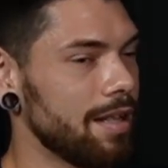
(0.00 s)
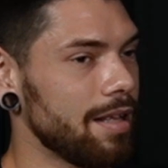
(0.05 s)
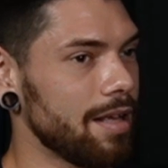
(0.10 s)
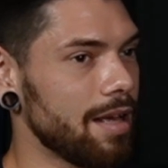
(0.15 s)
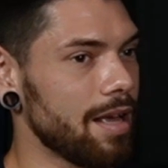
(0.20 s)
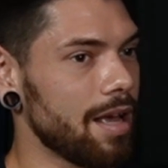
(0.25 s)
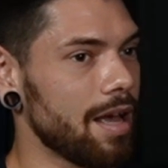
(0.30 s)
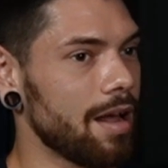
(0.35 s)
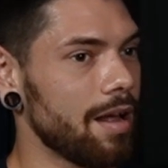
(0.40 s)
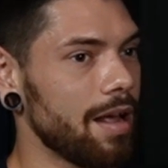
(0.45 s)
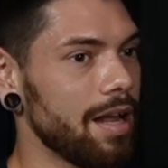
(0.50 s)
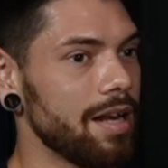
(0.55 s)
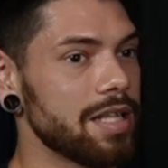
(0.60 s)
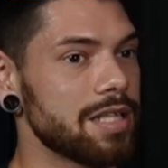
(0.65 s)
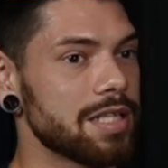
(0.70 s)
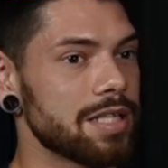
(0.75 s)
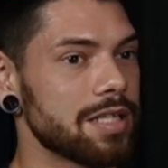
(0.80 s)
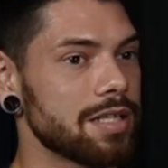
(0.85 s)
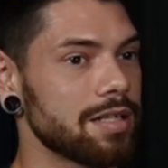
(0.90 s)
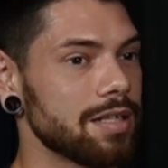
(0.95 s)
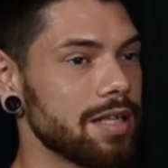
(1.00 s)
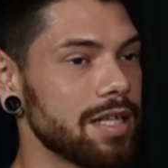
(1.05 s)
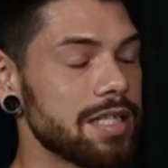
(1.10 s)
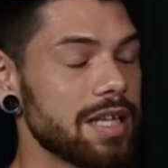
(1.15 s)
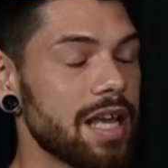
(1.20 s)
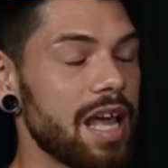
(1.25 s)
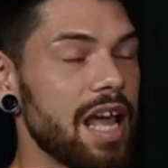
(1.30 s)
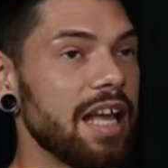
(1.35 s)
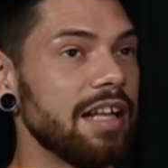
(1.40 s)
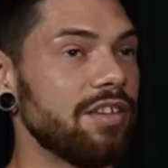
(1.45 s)
Yeah, and it's
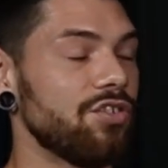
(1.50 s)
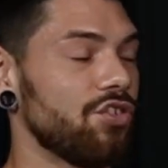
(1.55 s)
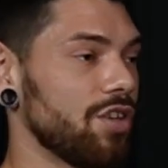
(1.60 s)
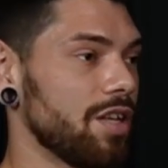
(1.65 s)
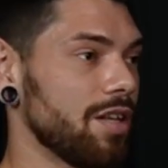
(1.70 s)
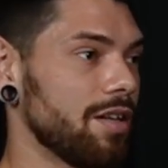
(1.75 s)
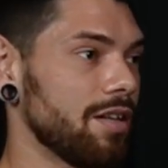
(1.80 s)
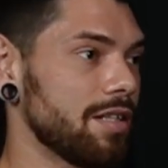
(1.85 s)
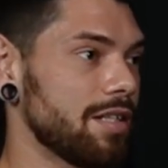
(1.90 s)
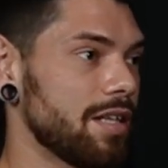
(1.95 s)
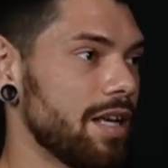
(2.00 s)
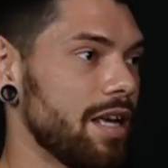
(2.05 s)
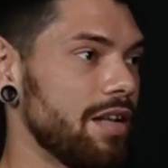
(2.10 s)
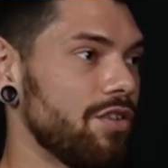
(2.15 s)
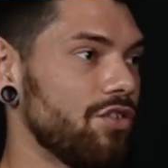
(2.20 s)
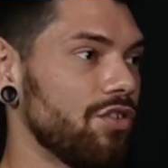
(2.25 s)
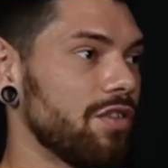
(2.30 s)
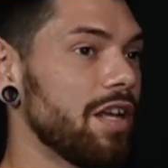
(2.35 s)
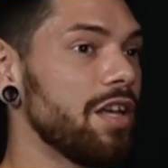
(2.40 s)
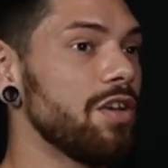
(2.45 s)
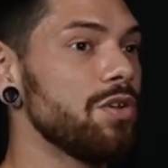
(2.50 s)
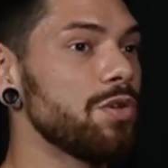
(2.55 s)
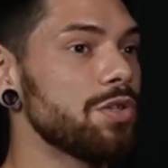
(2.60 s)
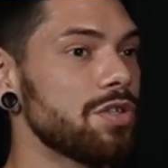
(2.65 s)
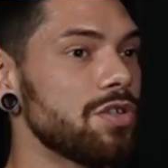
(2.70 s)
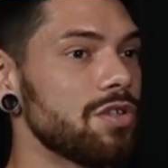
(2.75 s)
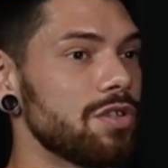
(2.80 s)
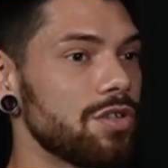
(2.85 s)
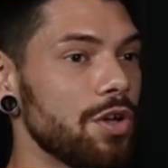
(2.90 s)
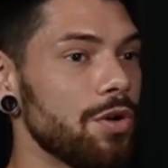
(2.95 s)
ancient. It's
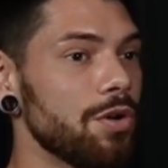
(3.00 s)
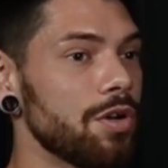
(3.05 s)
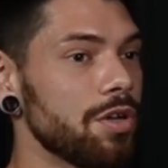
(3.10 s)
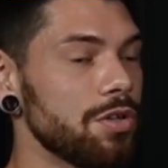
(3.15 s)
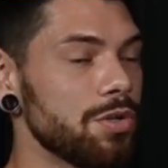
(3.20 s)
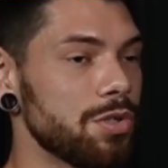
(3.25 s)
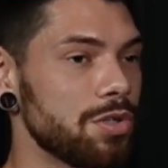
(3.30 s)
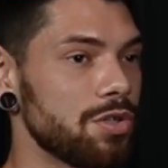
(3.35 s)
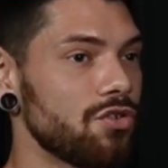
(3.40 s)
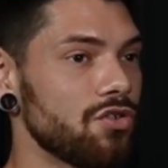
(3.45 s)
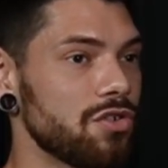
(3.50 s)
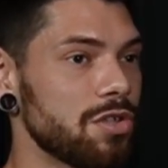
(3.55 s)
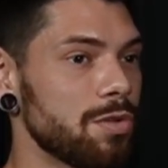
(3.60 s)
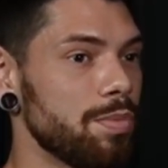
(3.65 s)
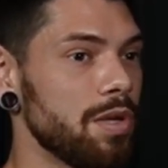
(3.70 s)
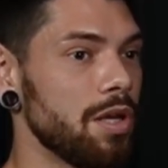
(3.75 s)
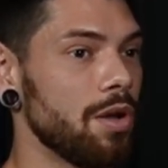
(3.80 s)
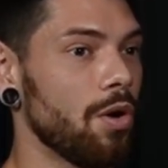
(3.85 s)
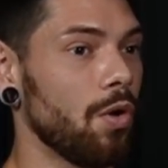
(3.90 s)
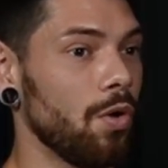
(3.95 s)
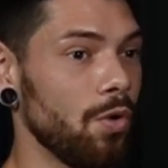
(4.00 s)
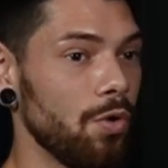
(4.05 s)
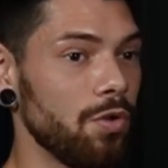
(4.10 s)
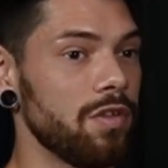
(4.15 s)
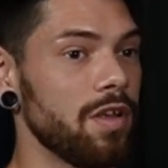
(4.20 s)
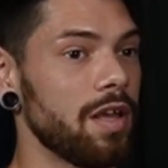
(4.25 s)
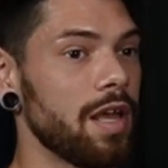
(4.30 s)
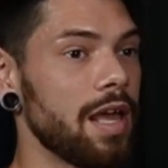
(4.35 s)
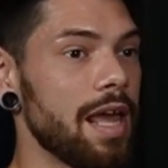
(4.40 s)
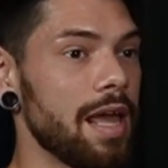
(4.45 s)
ancient. Yoga used to just be
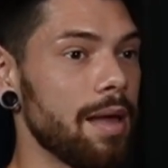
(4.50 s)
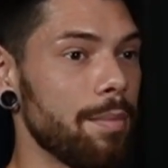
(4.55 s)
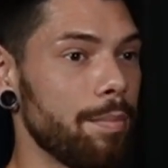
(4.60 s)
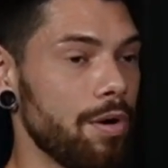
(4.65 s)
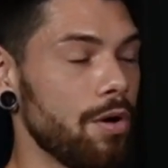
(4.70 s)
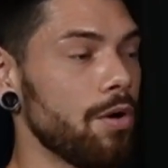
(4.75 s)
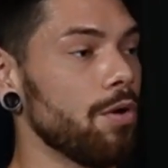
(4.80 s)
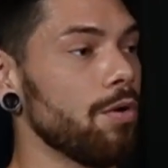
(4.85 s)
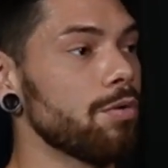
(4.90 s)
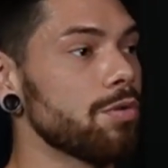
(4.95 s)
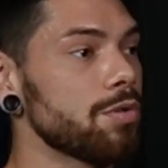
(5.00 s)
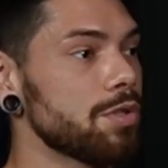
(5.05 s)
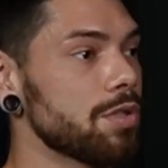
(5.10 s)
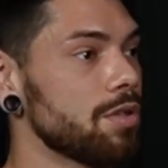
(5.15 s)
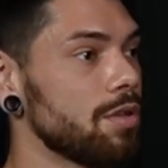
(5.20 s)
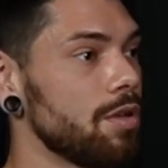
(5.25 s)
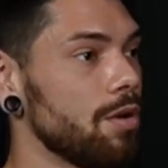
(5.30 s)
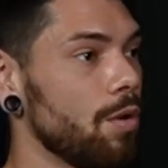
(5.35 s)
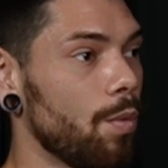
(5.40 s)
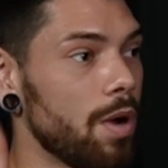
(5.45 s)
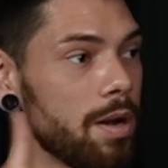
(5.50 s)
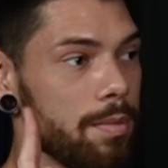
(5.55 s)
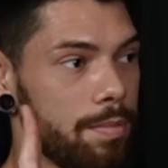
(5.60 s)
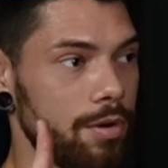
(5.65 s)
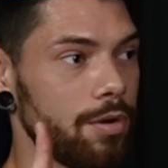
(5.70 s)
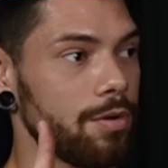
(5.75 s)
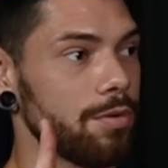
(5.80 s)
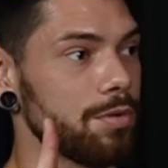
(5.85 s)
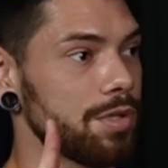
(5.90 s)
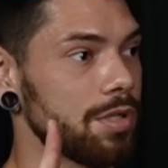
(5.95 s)
holding a pose, one
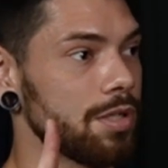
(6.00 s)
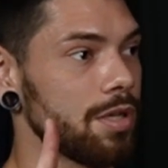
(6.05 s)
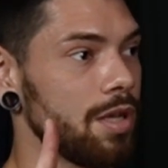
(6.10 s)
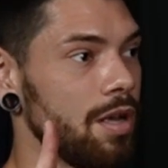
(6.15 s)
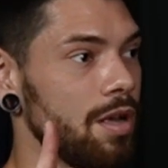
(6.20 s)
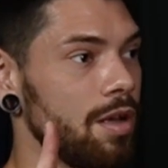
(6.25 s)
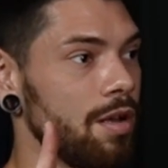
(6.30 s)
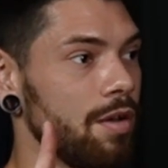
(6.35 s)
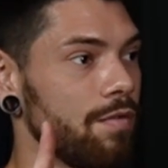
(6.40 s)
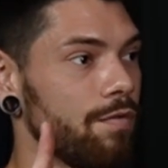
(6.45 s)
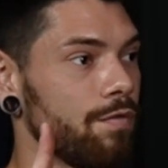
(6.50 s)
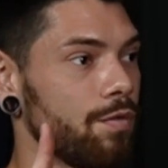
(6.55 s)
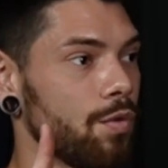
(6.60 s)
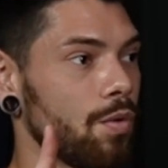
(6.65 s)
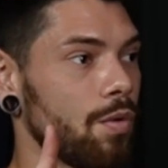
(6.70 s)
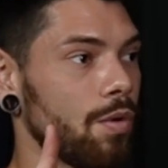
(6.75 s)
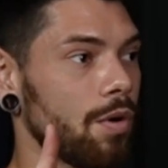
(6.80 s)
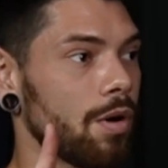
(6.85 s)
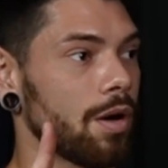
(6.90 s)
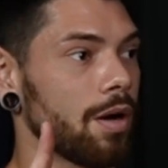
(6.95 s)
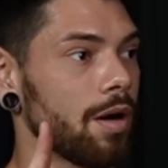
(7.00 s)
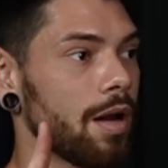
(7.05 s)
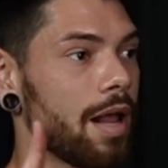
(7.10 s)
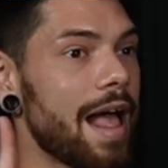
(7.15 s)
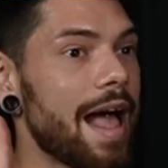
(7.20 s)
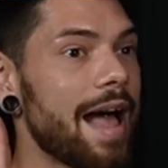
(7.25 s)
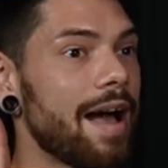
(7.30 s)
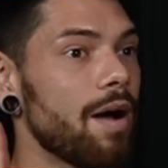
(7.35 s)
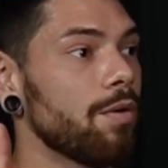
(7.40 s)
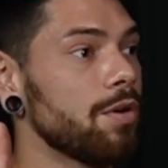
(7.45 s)
pose, for
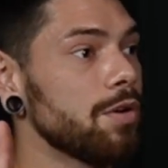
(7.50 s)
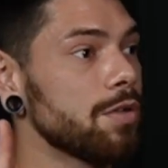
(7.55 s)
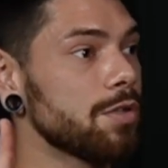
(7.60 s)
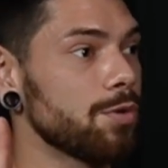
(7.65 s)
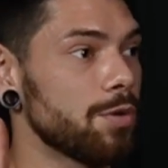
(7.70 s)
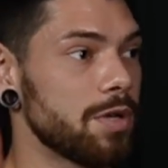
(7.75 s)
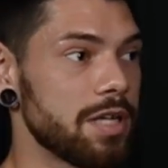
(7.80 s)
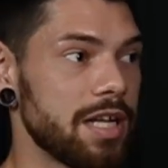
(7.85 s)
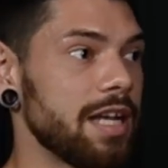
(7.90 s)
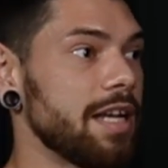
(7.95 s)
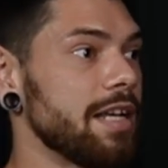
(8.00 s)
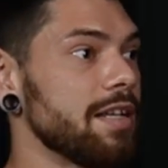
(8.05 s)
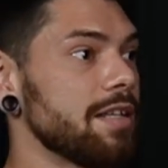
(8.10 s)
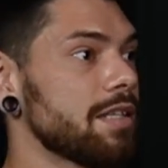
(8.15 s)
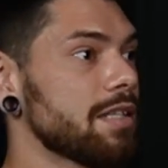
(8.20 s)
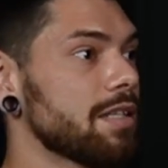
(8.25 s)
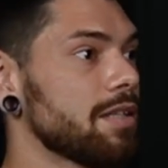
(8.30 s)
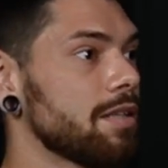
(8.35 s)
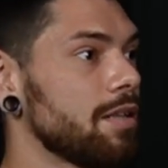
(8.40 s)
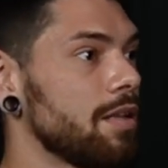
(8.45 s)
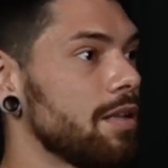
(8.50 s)
hours or days.